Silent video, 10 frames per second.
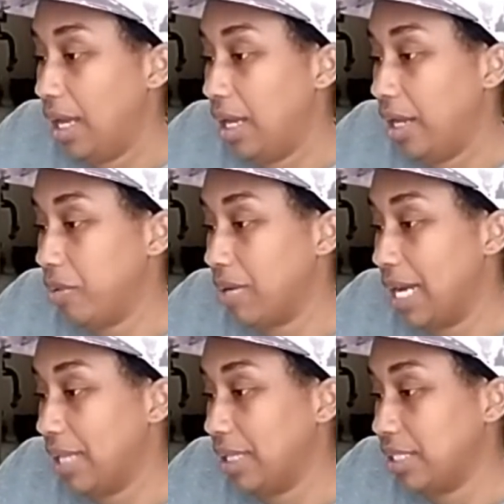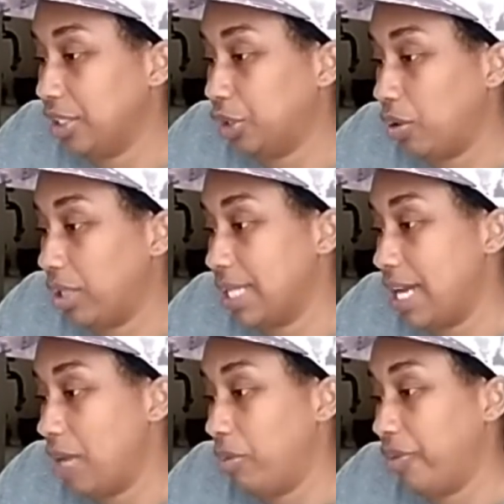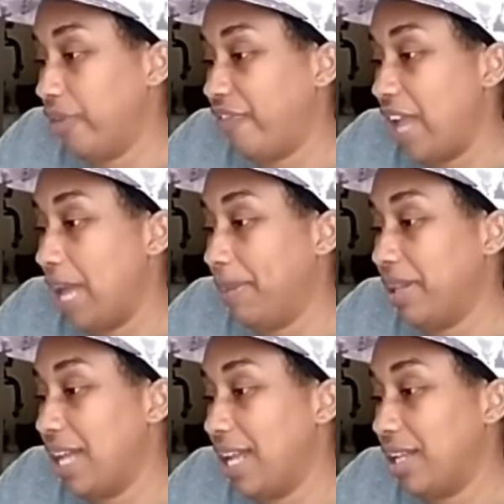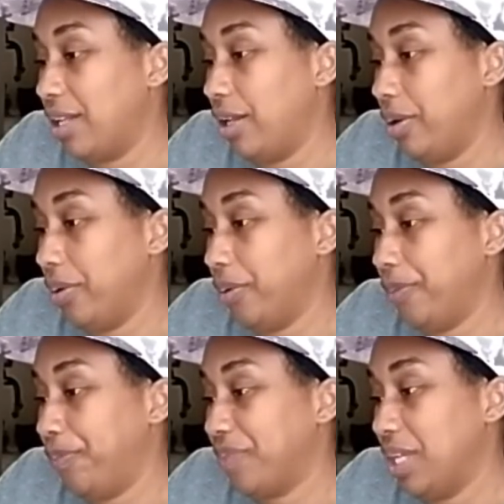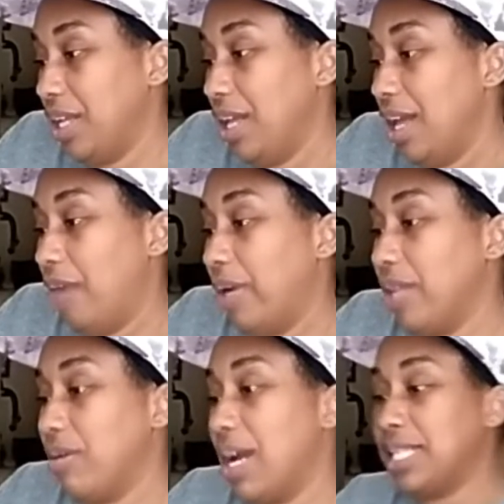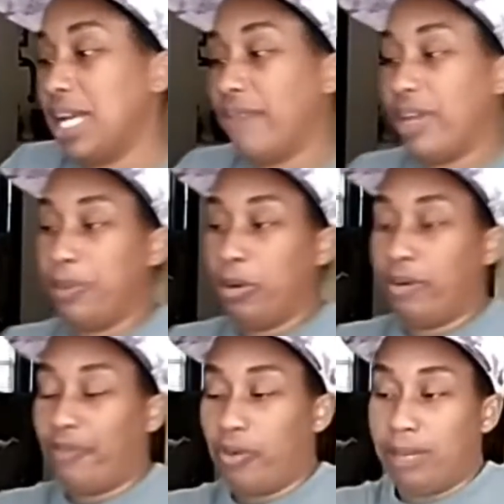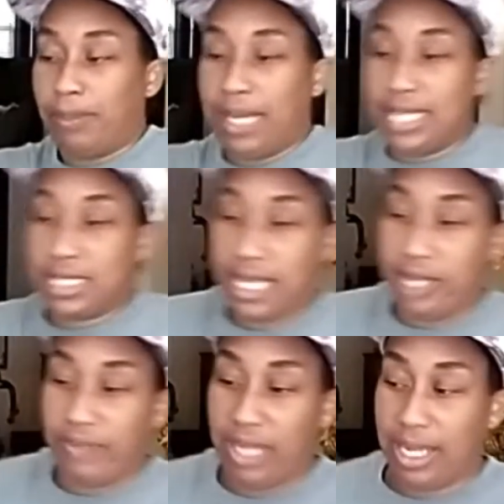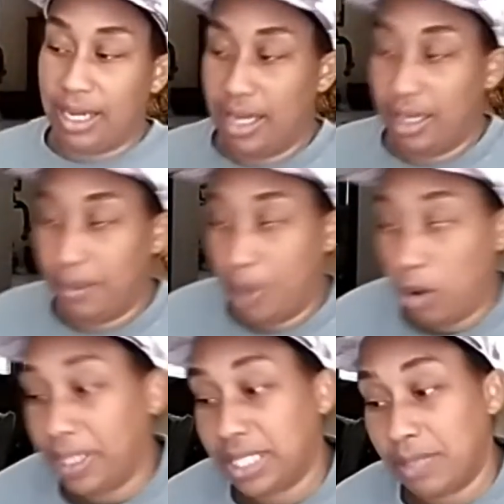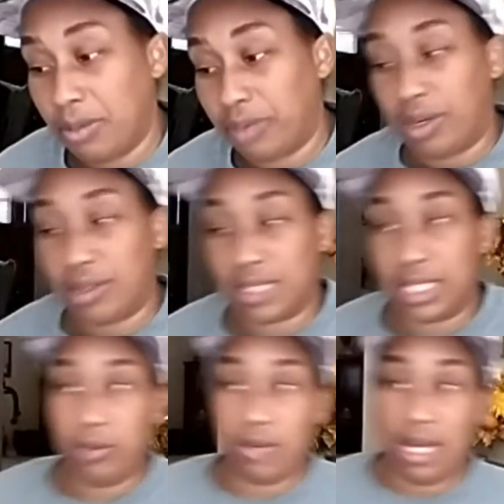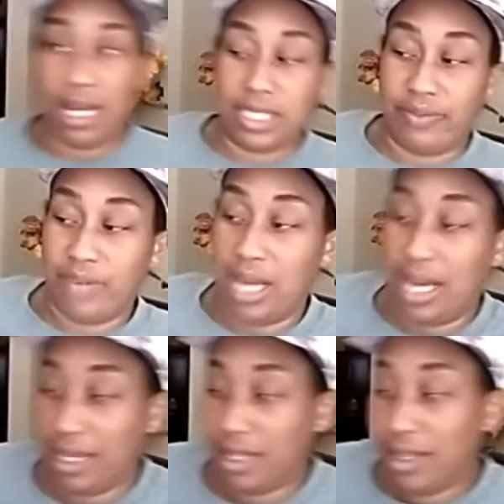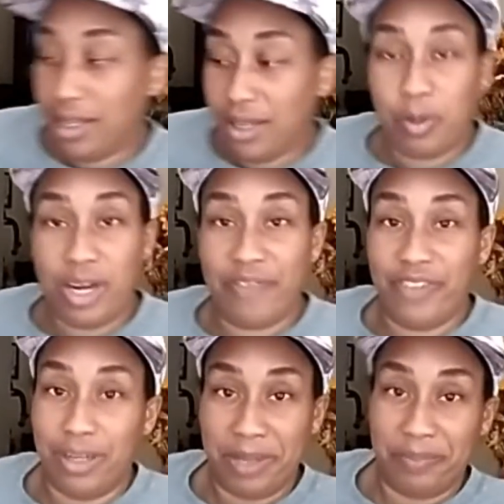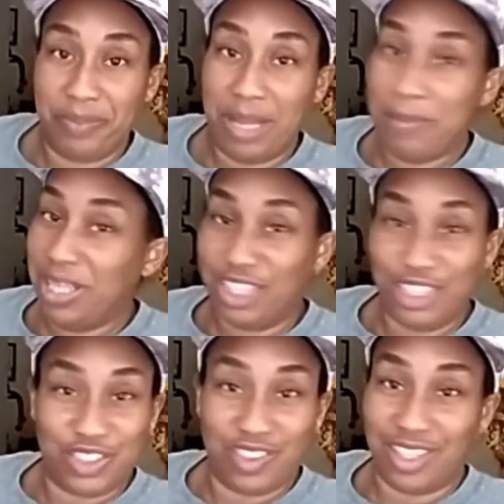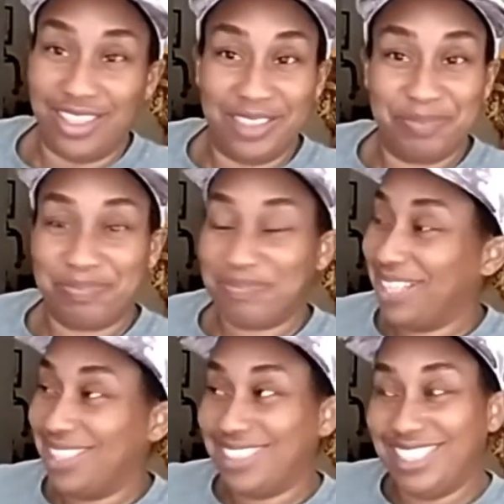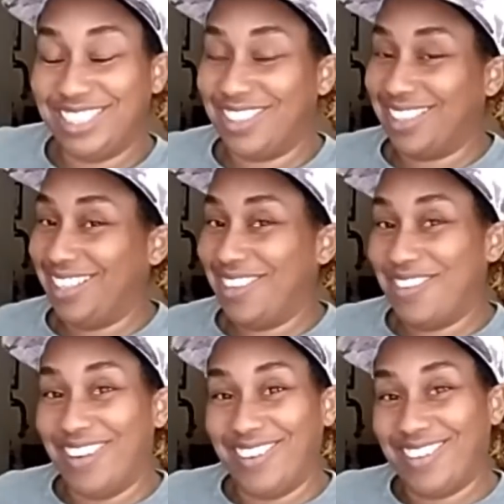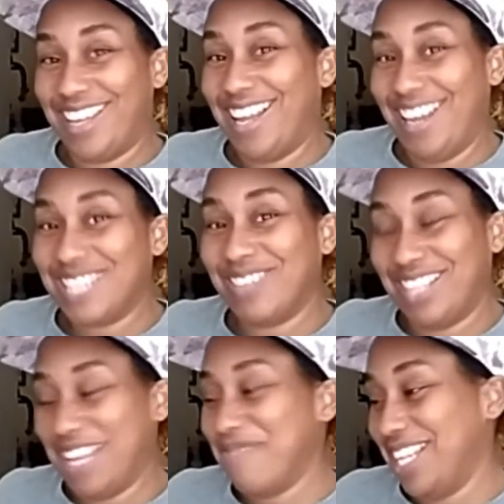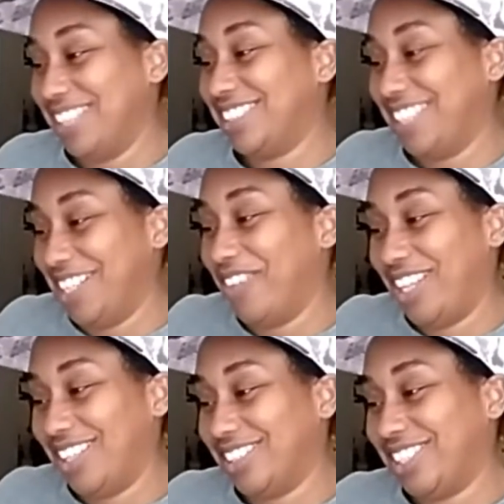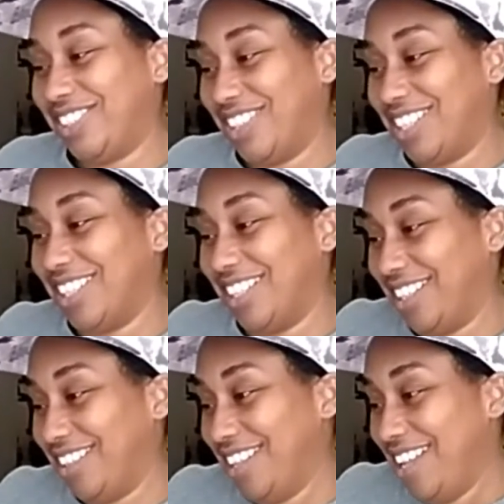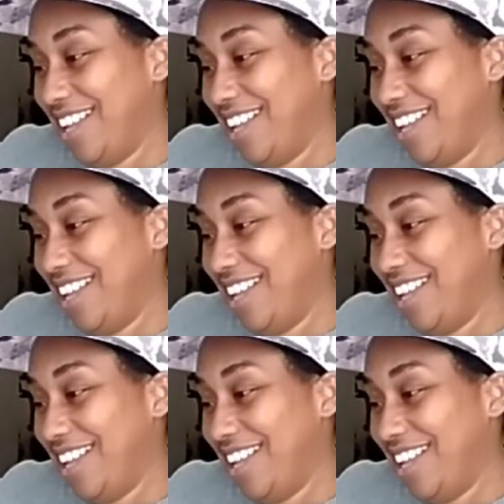Uh, you got this. Enjoy the time with your family. Thank you. All right, you guys have a beautiful and blessed evening. Um, hopefully tomorrow I'll see you guys. If not, pray for me. That means she's struggling. She's struggling hard, okay? That's what that means. She over here struggling.